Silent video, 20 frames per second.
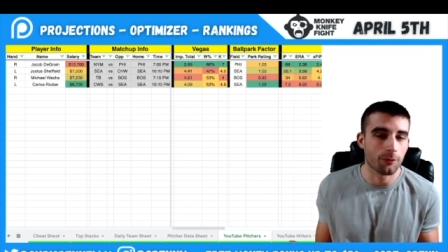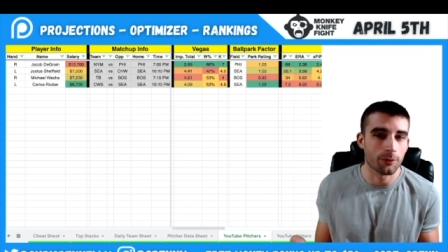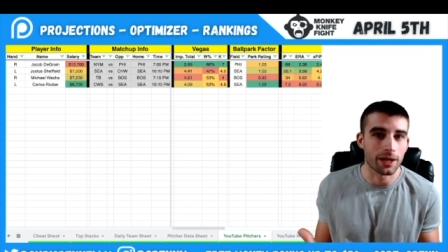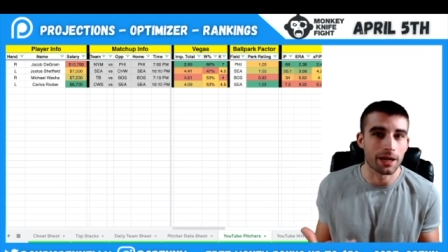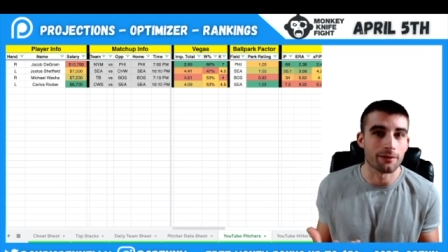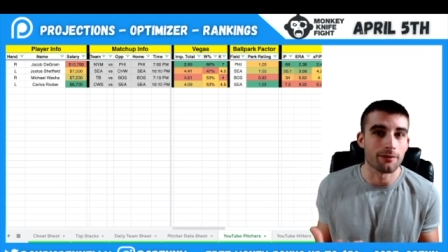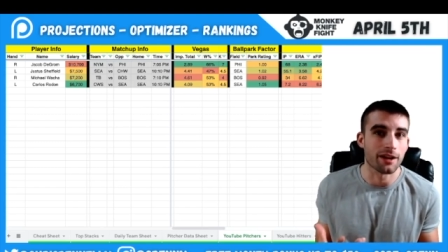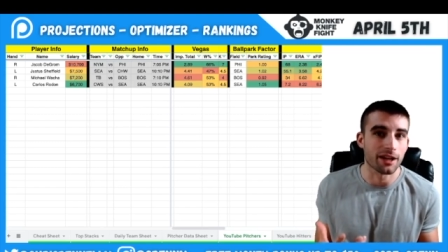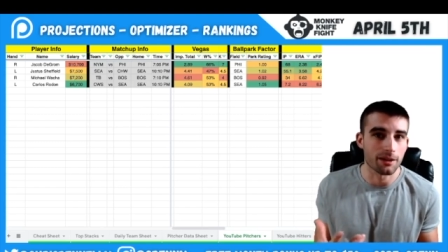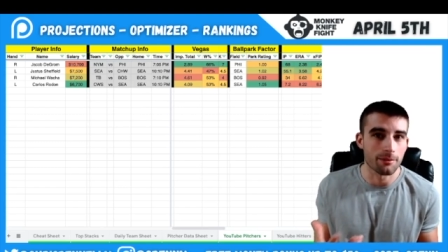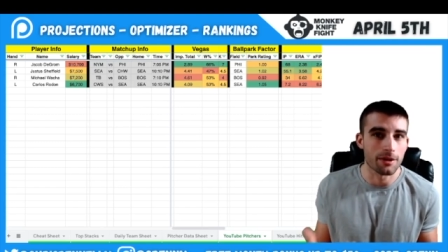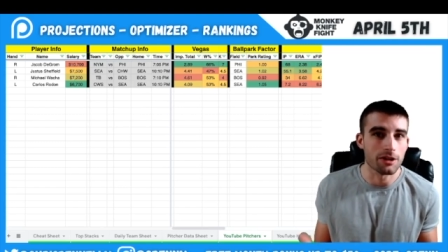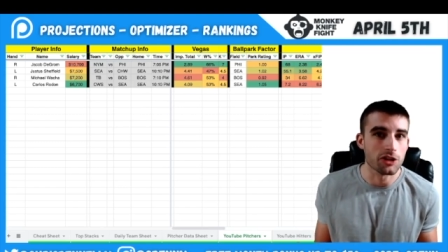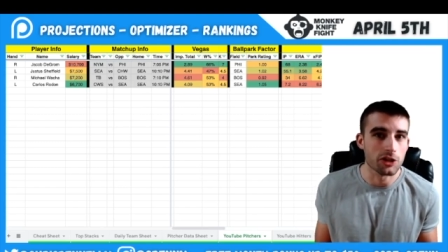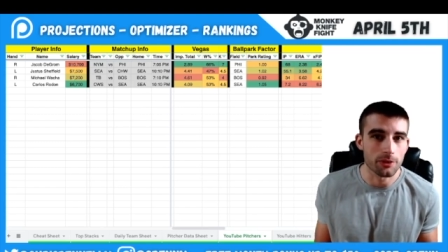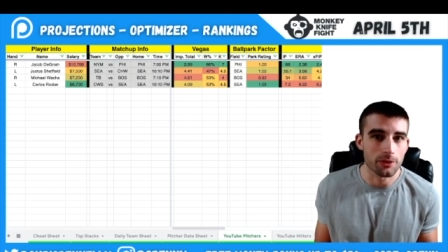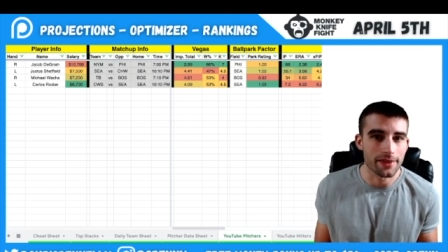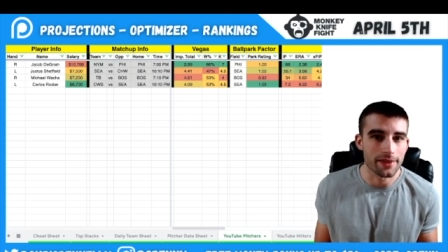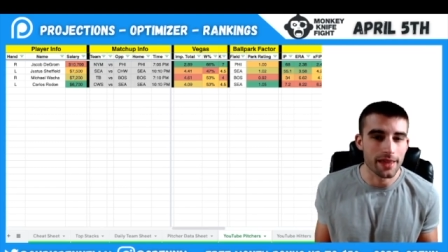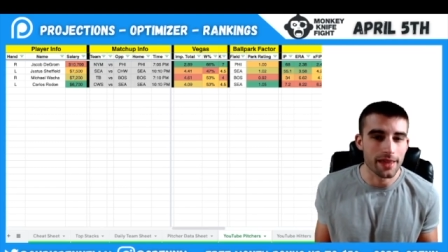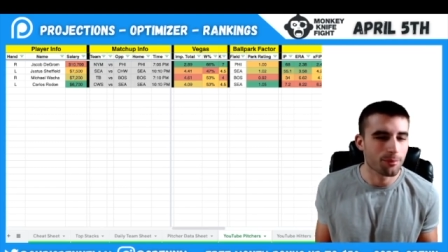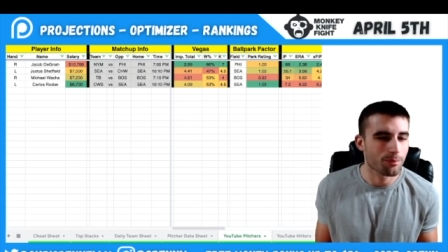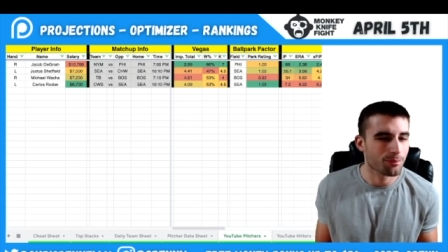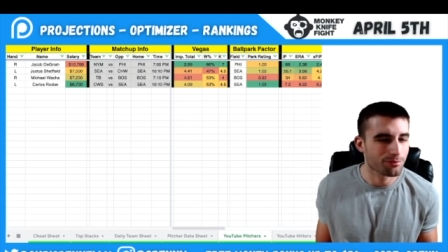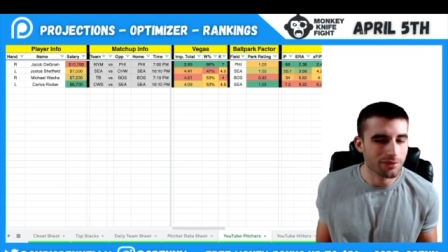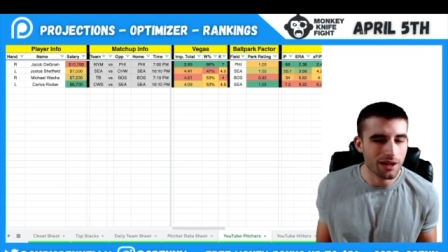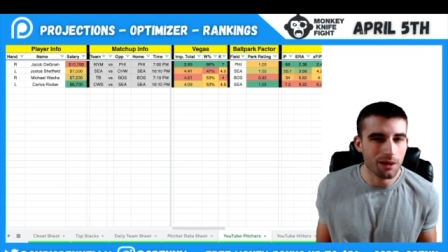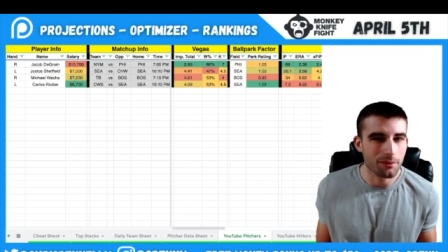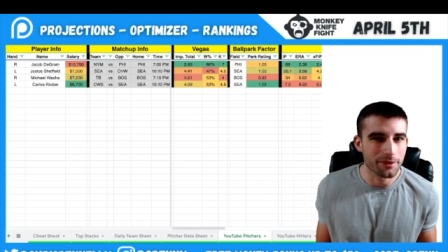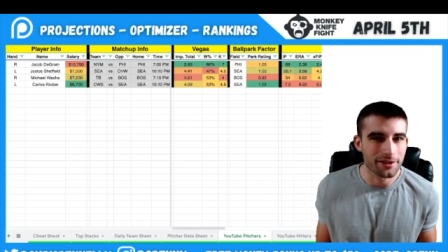Would I recommend doing that?
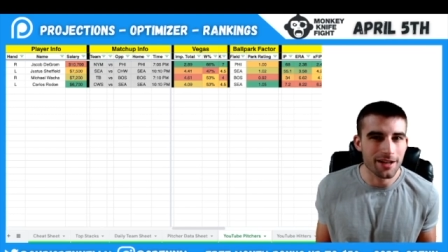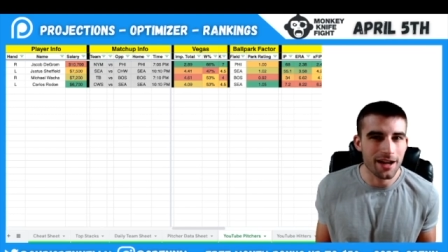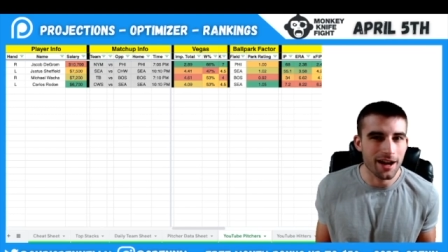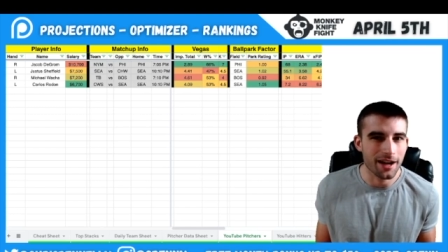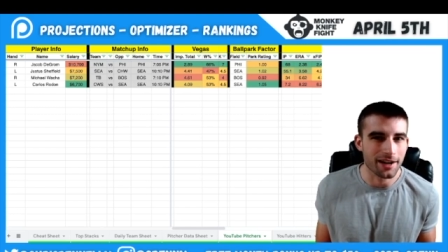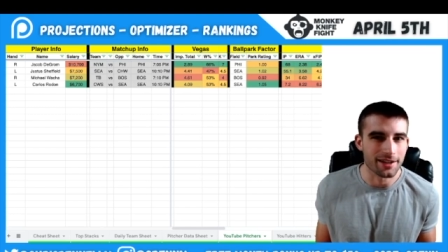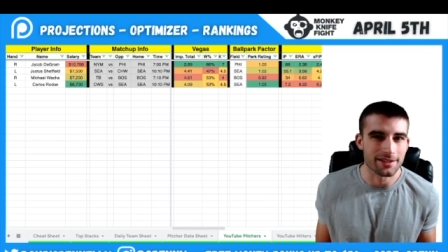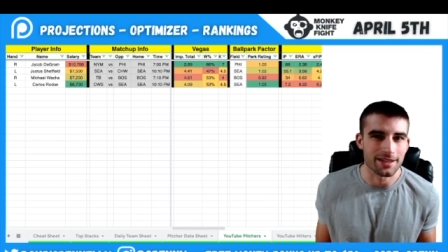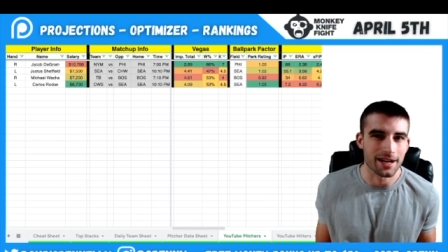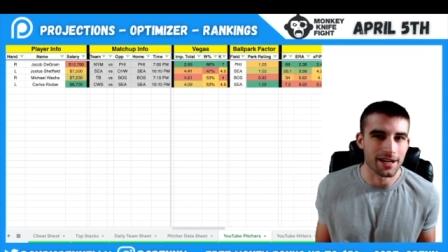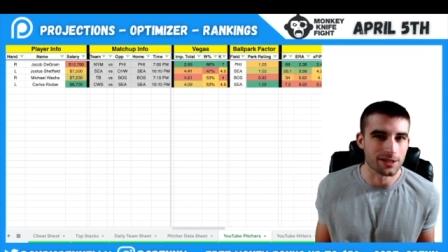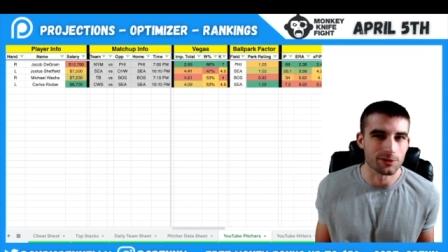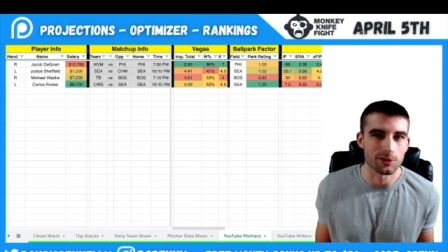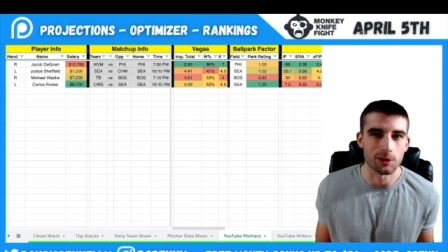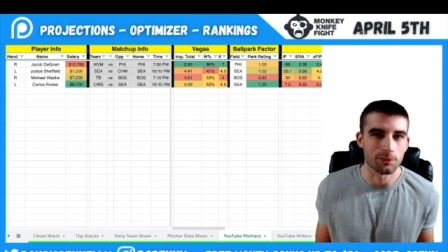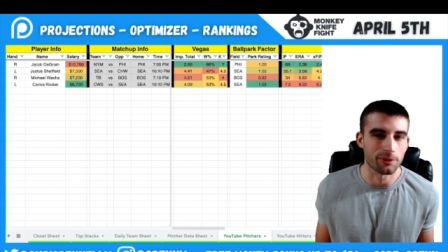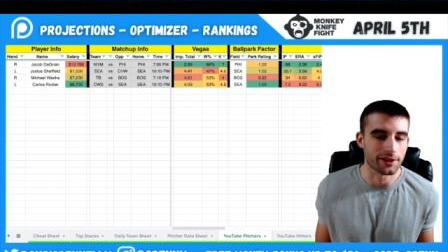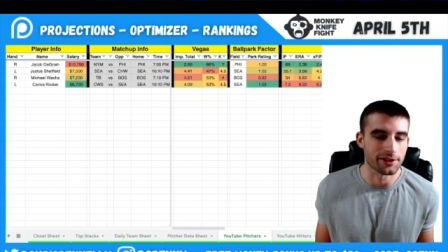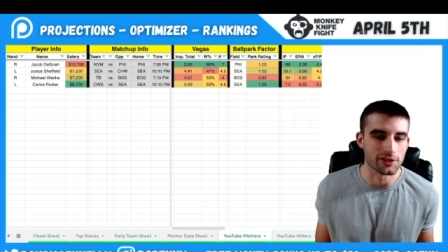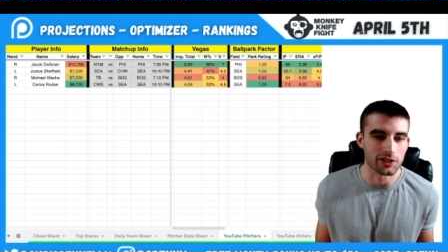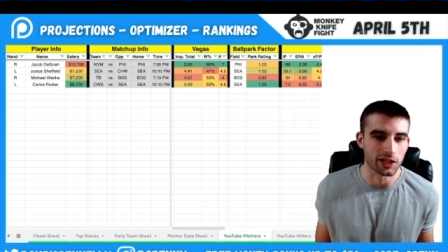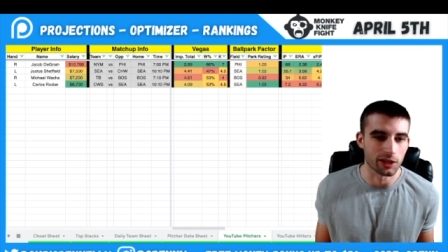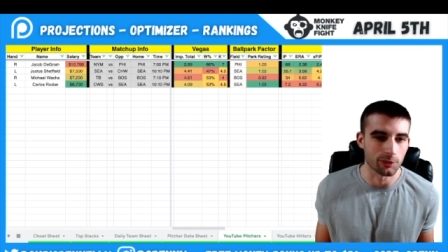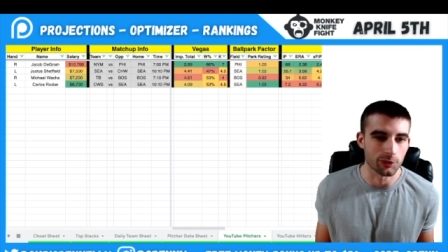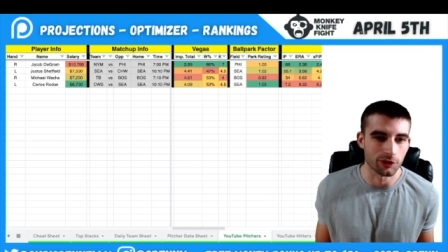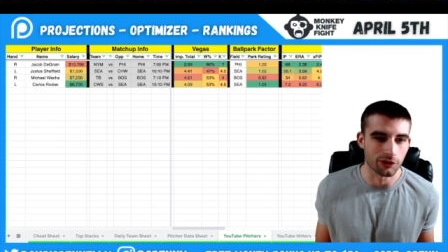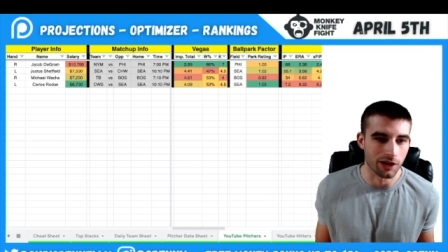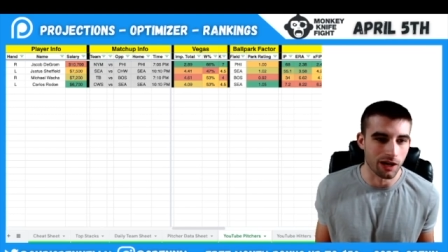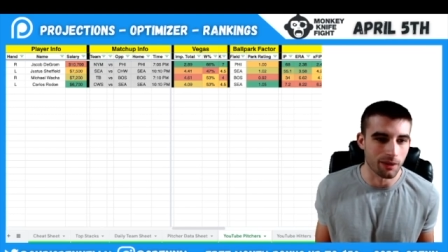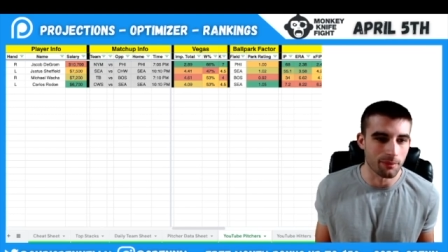Probably not because I just want to play Jacob
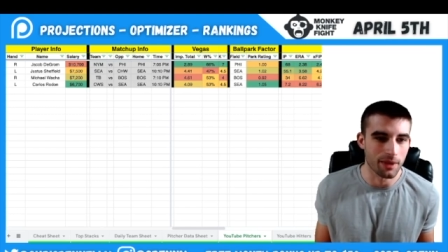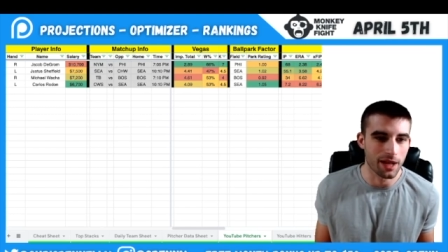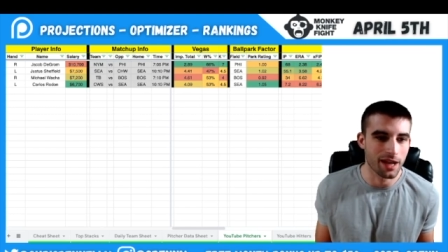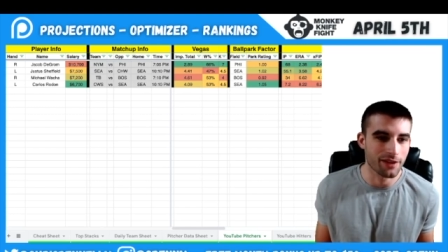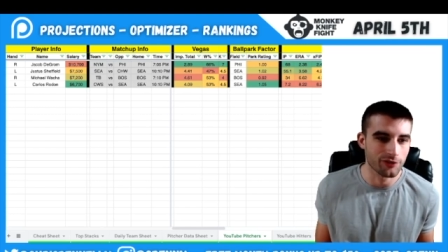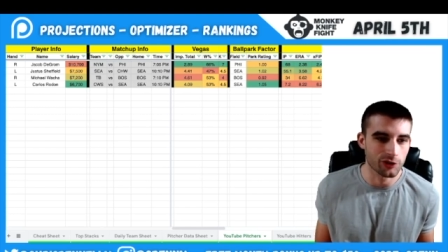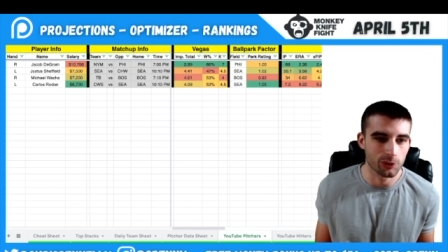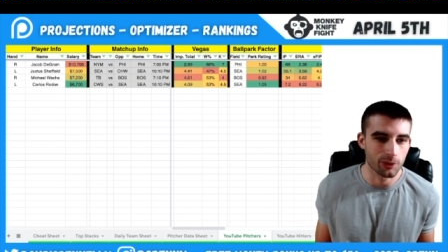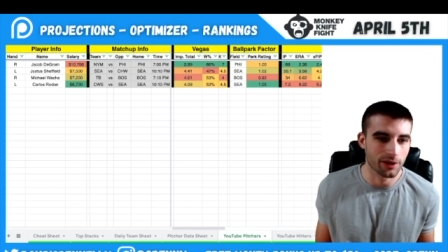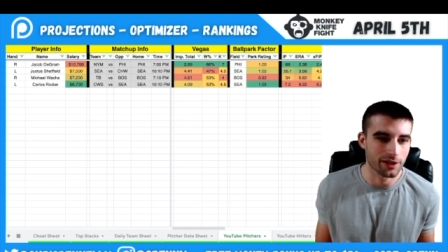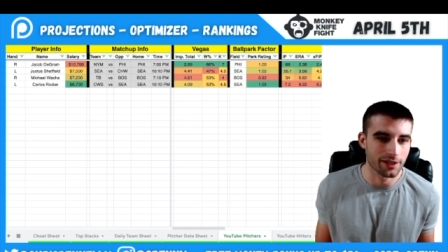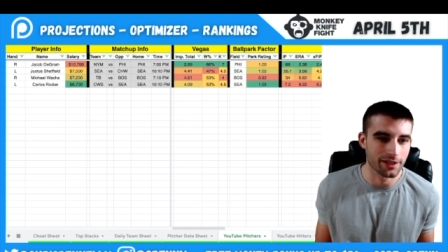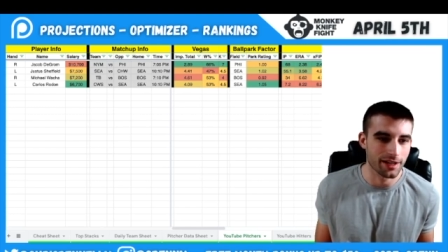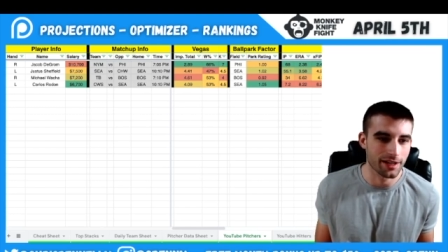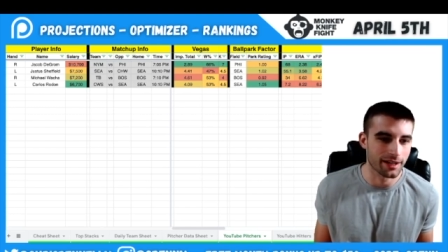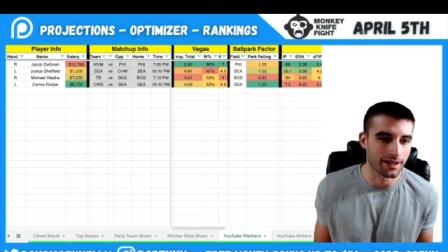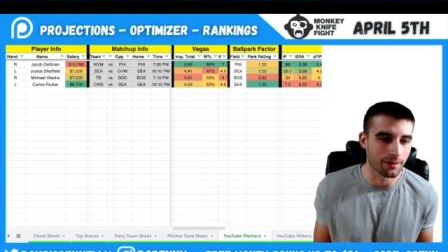DeGrom everywhere today,